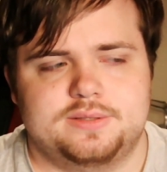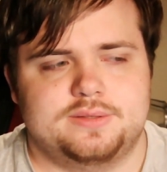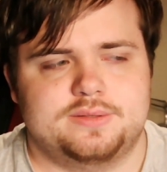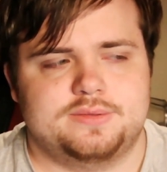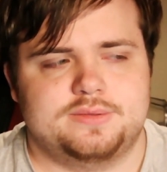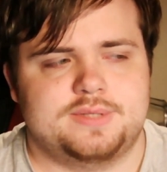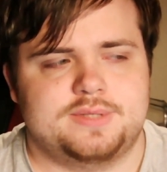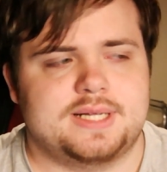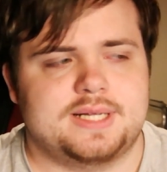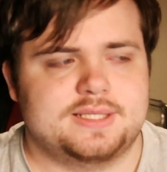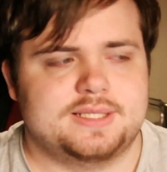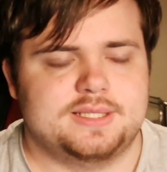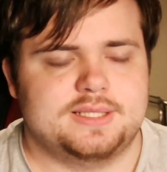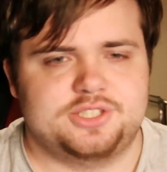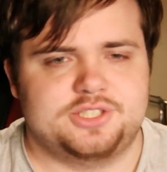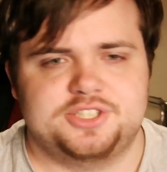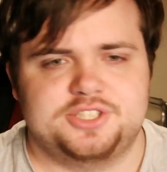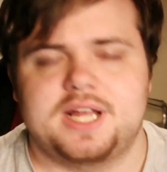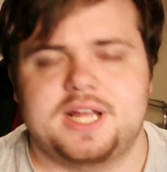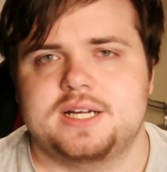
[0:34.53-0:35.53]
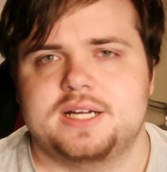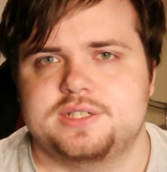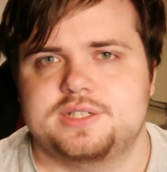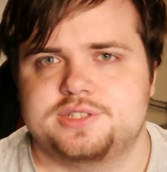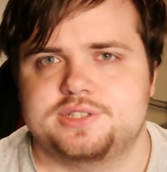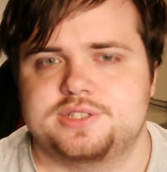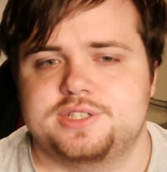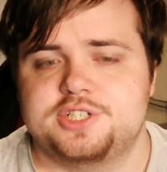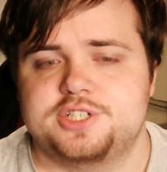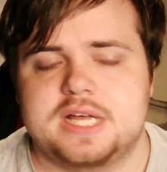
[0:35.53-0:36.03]
that's the
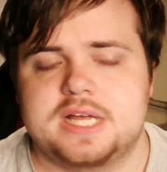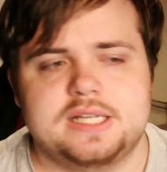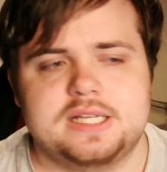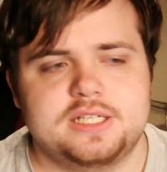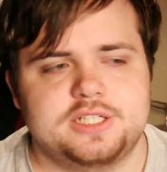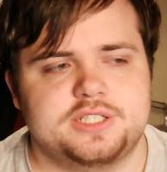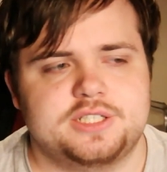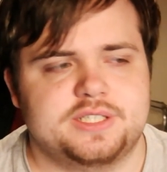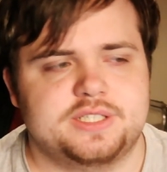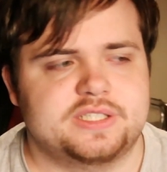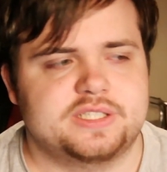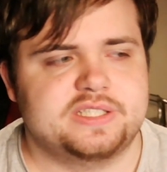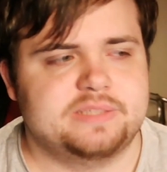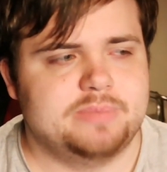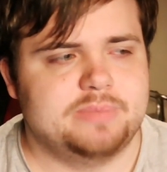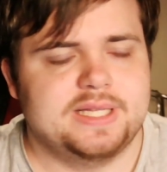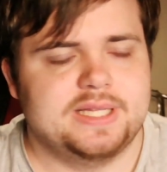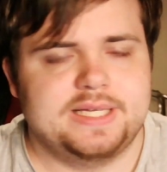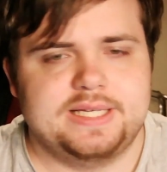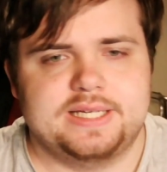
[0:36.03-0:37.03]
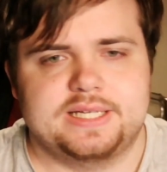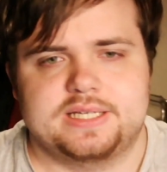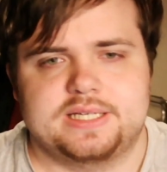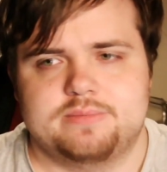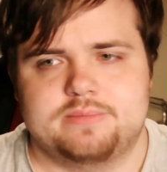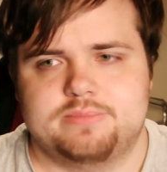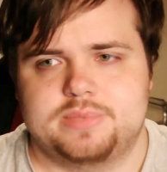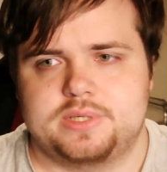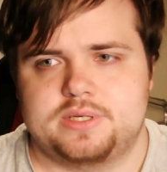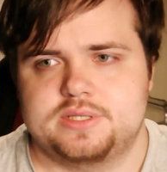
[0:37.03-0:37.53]
challenge. The challenge is explaining
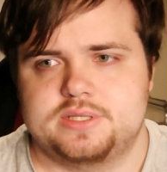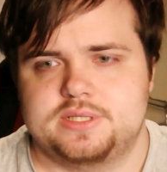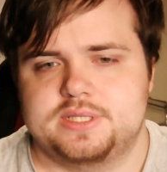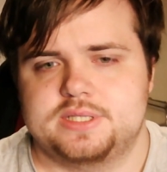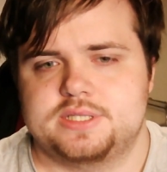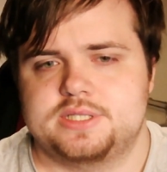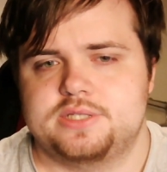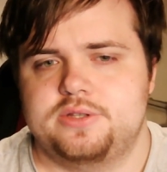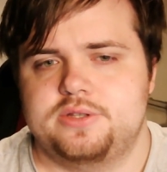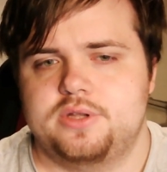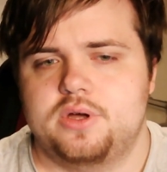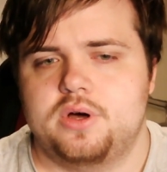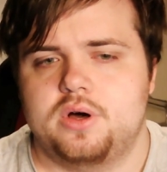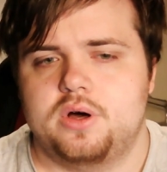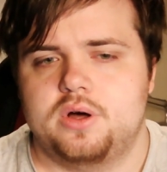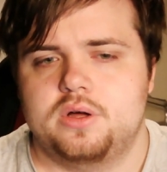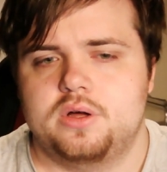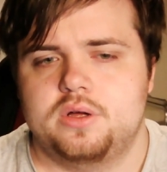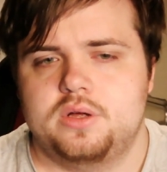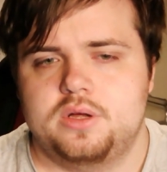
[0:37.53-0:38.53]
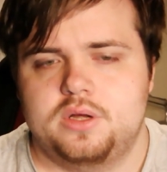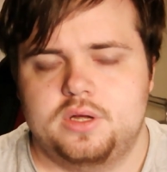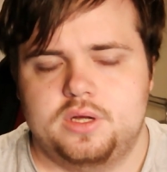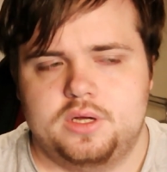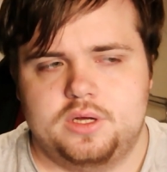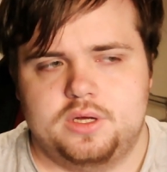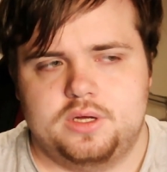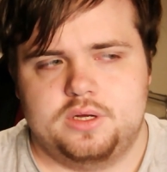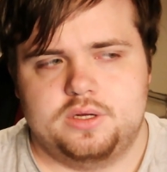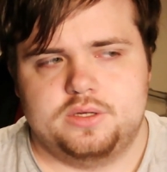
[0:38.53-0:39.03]
it because it's not
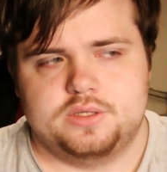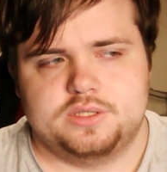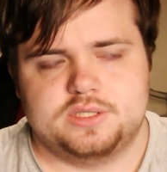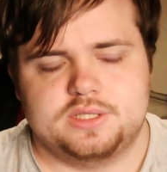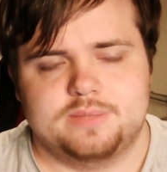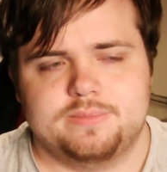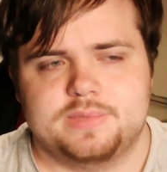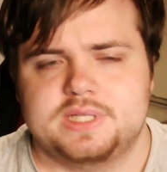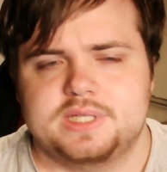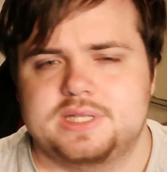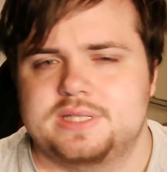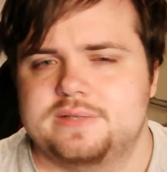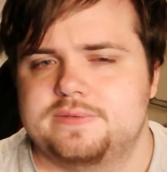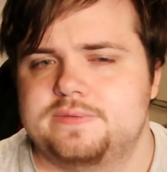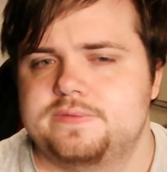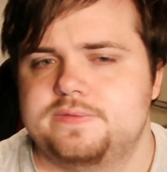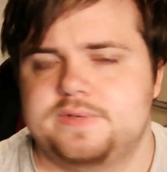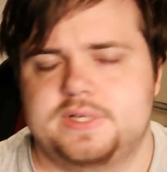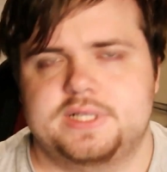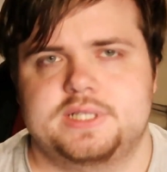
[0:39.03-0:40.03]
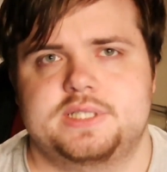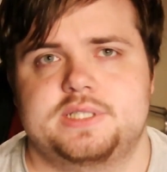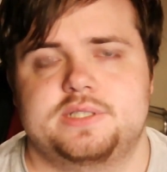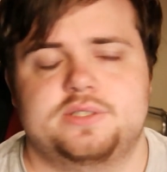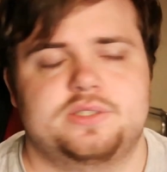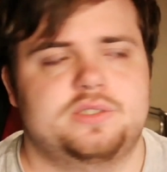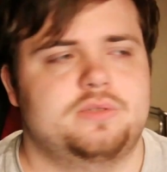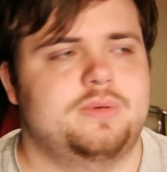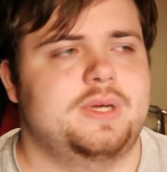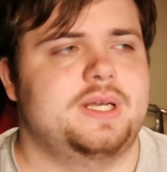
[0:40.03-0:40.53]
something that fits
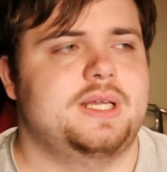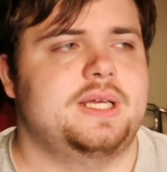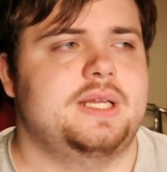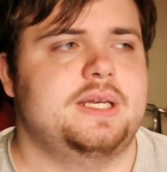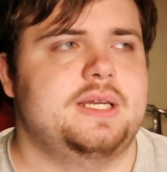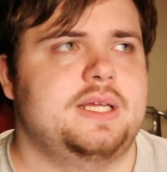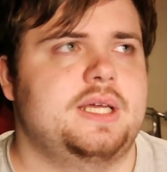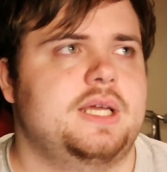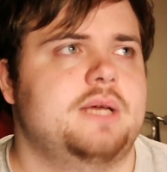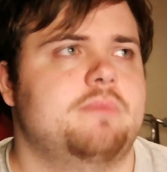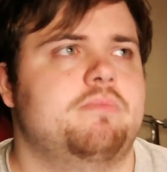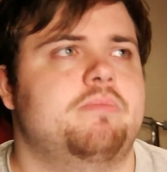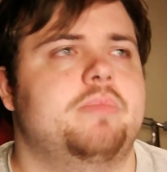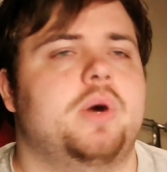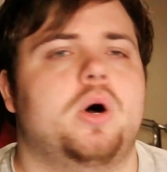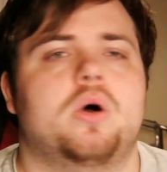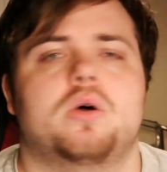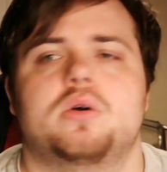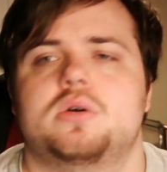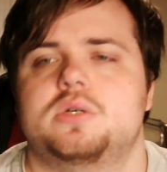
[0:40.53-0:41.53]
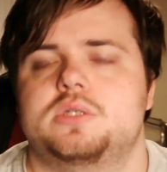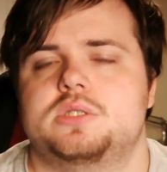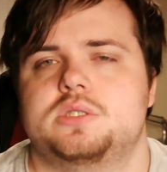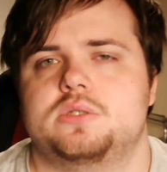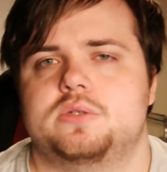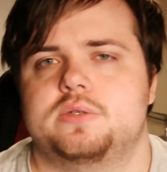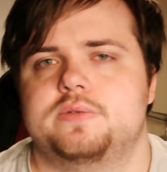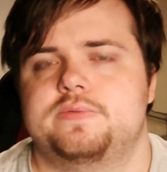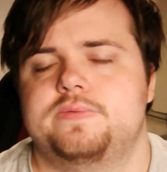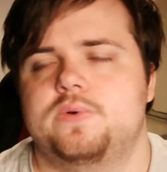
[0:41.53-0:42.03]
into any neat box
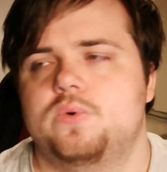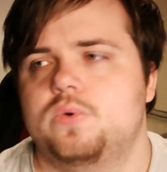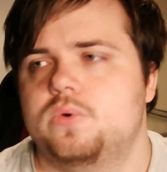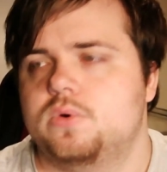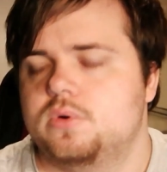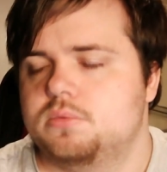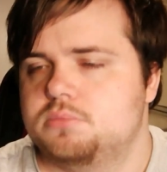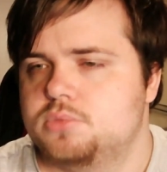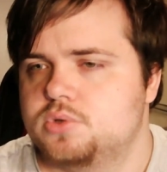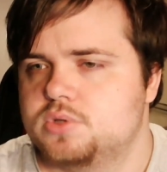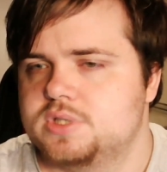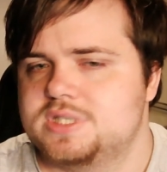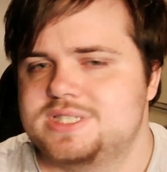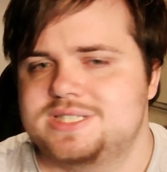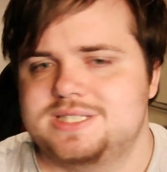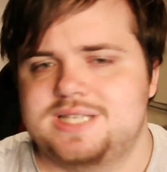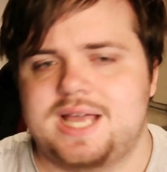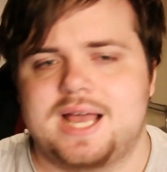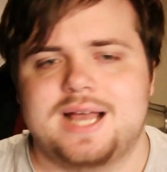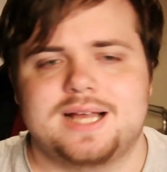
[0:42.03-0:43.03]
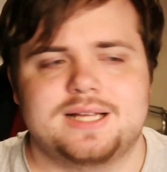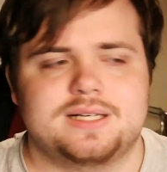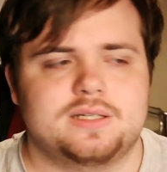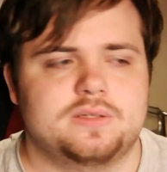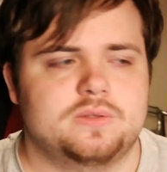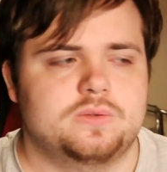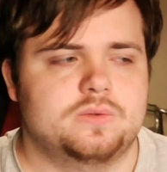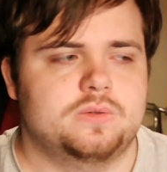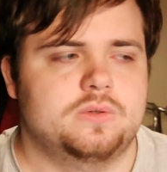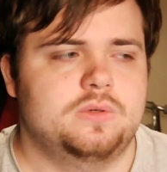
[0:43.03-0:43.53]
on a form or a
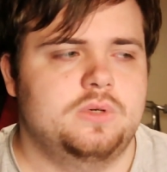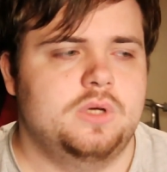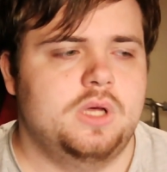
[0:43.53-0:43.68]
scan, or